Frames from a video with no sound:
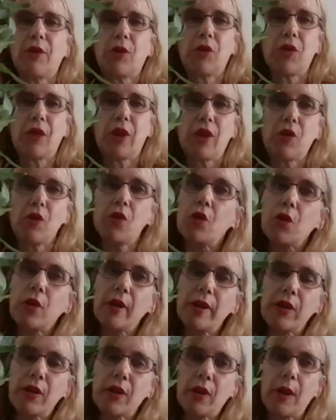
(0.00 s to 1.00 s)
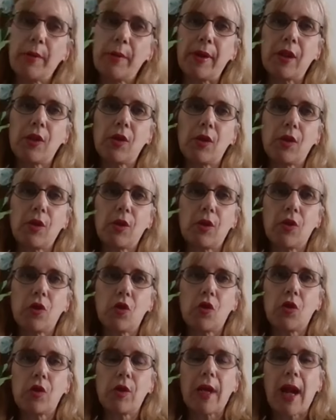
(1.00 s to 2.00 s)
feel she enjoyed going to
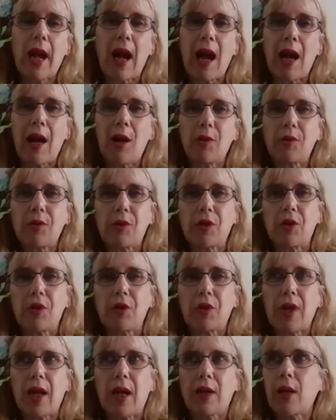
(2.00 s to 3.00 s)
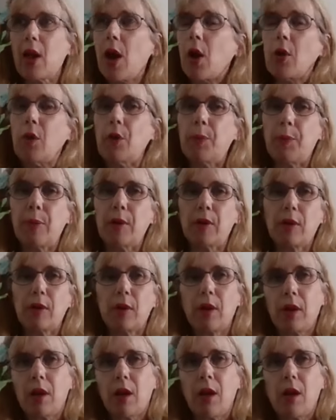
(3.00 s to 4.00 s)
country houses and
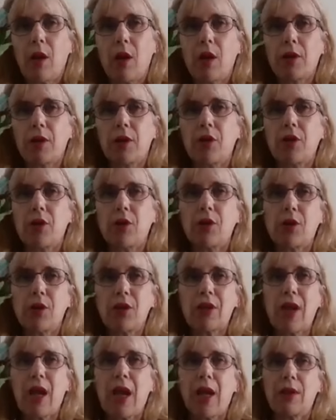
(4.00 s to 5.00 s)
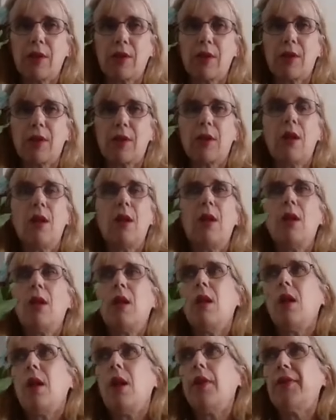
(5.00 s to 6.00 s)
open gardens. And
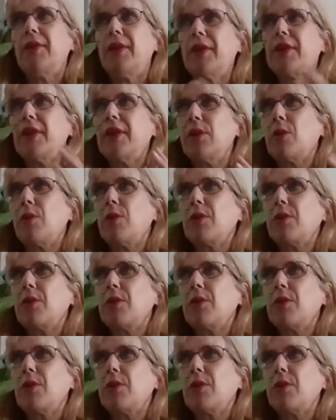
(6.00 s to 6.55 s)
this is